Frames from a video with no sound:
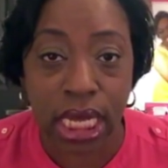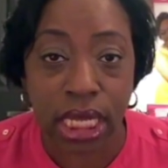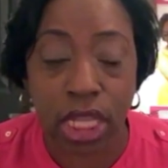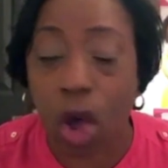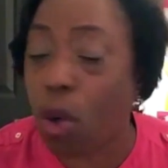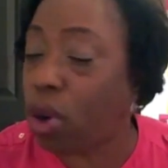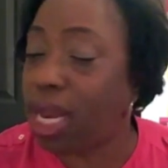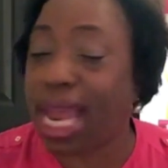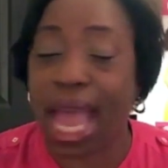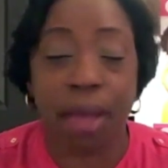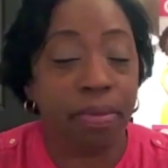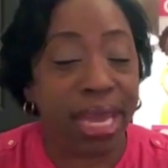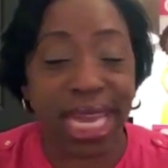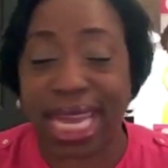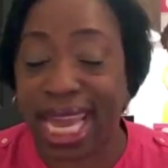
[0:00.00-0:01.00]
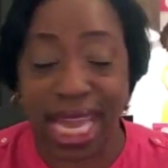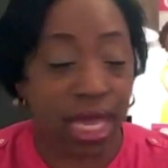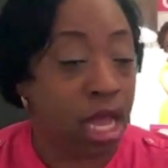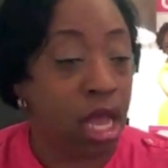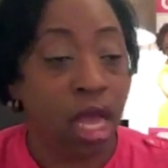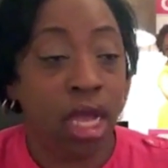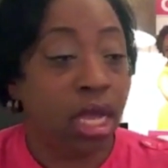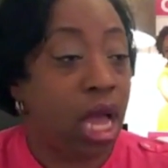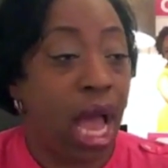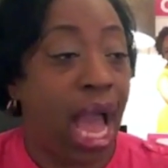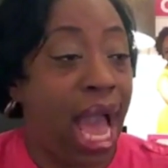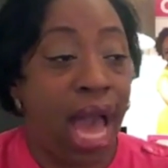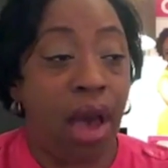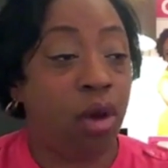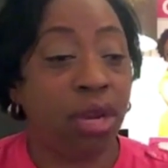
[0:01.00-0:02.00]
Don't let me
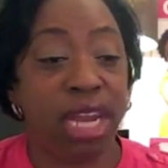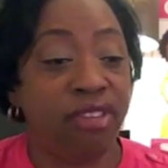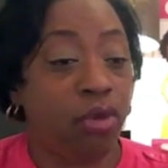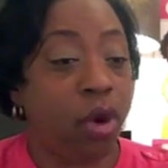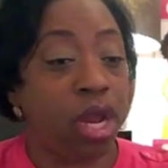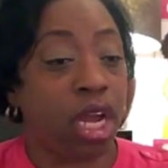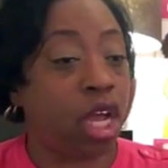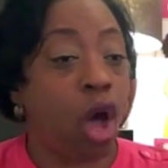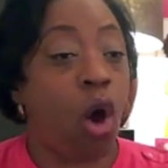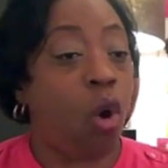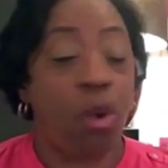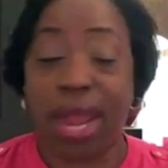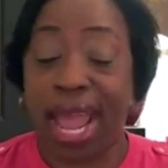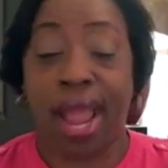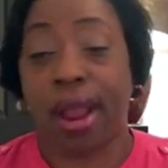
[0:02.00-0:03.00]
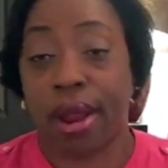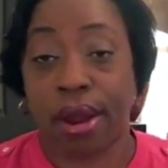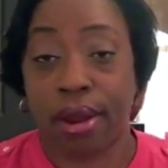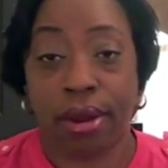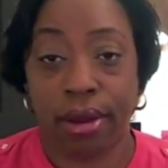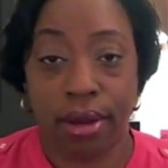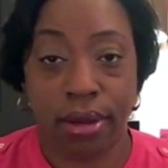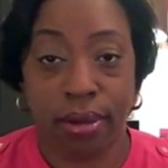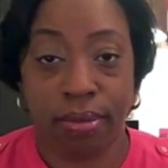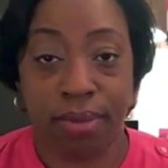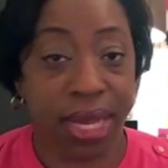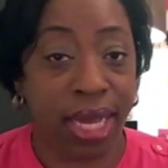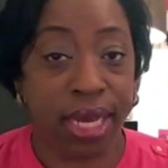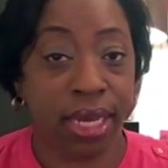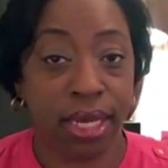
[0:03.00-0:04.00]
I don't even want to go there,
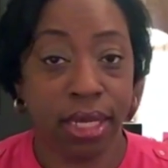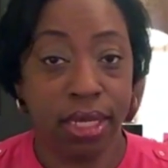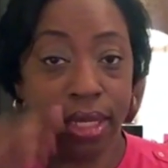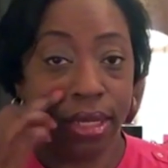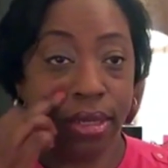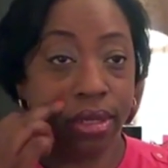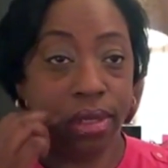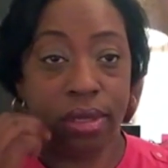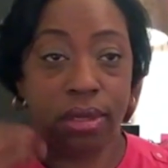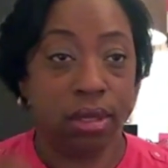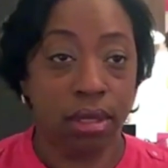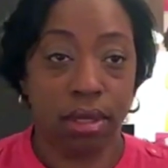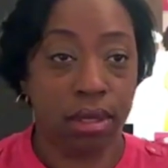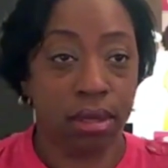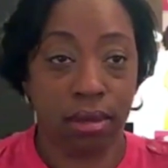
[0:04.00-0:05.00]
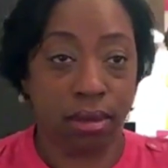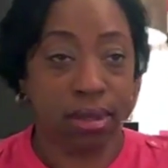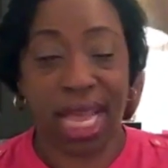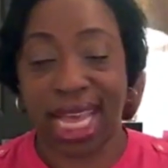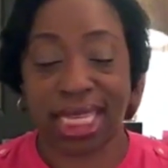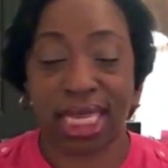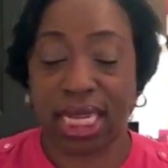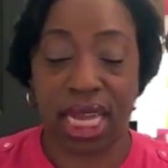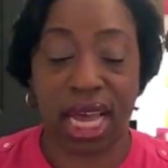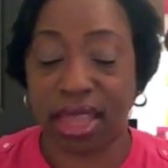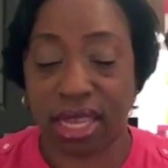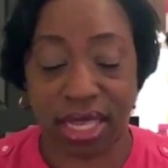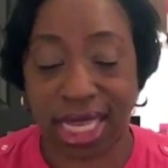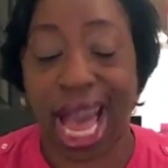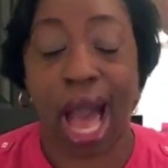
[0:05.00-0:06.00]
but that's
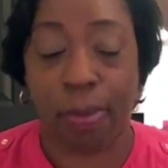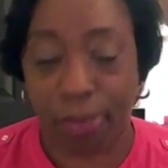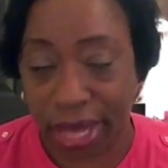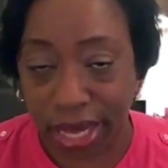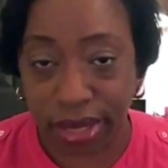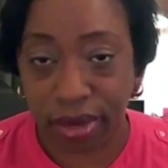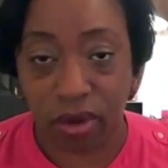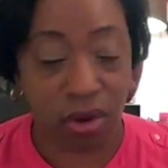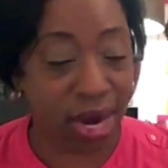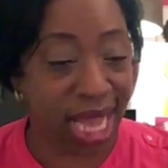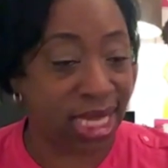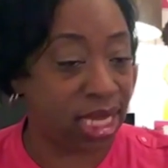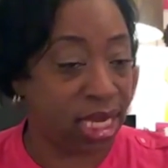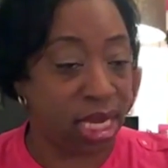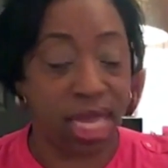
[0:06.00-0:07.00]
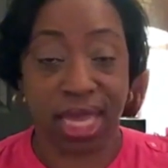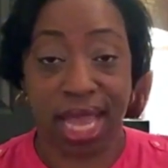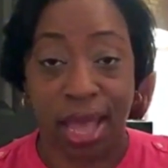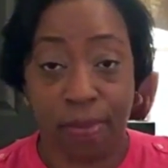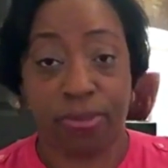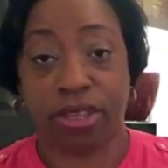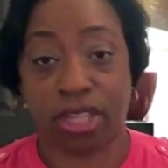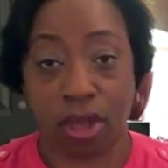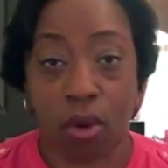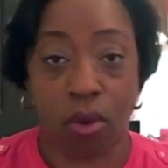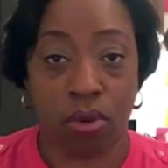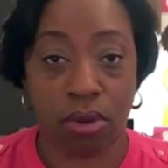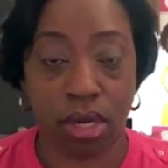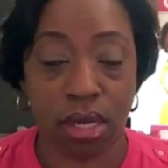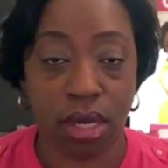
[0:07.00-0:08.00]
another topic, or that's another
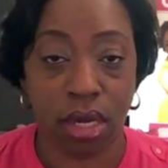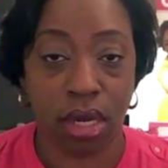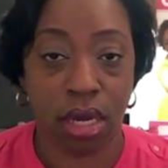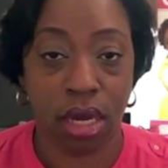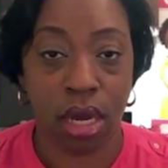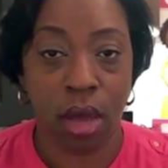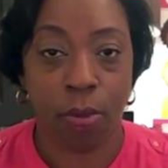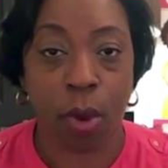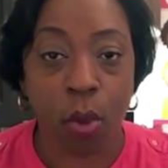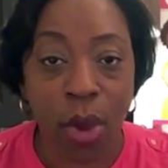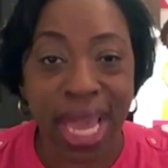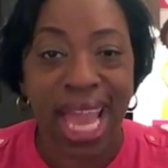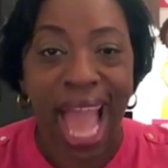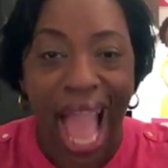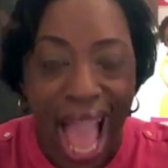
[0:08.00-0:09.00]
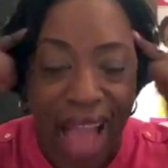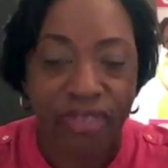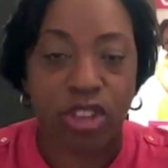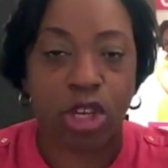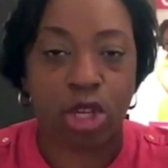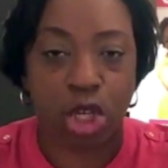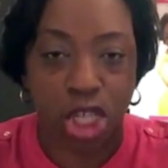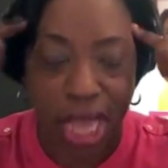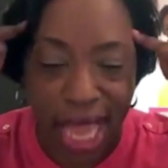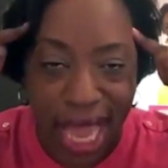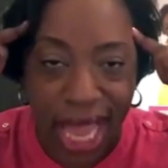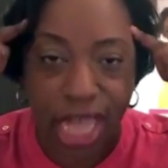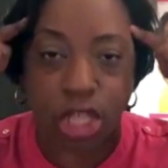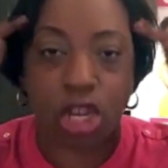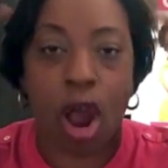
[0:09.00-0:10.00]
episode. But we have to
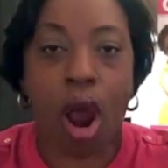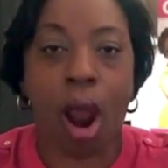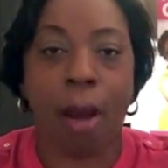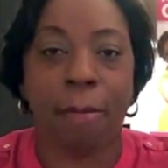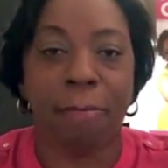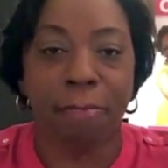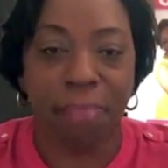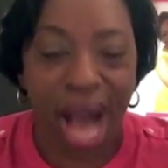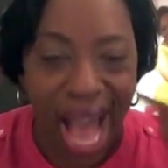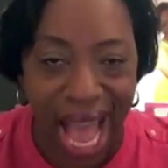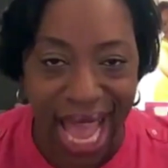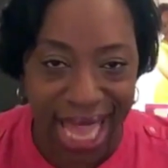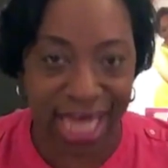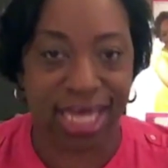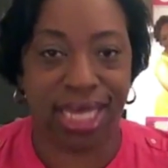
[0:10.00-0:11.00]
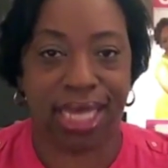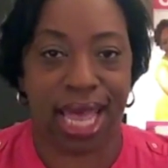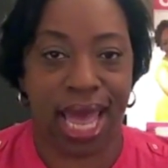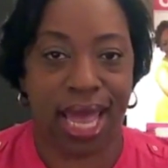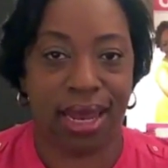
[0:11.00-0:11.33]
change our mindset.